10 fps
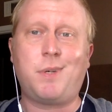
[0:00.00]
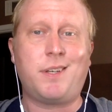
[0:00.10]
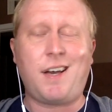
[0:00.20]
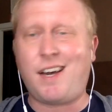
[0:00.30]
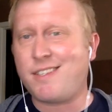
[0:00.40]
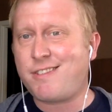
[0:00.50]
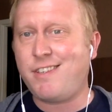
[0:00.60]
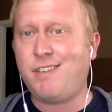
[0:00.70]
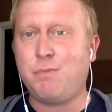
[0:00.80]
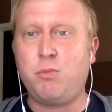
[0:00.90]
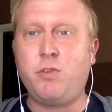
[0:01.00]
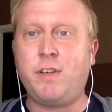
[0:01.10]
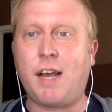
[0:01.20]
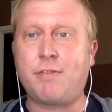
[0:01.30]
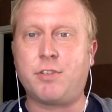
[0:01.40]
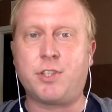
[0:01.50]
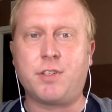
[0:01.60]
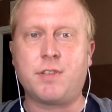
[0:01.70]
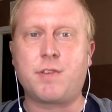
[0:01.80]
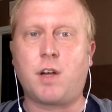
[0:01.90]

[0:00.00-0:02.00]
but honestly, moving averages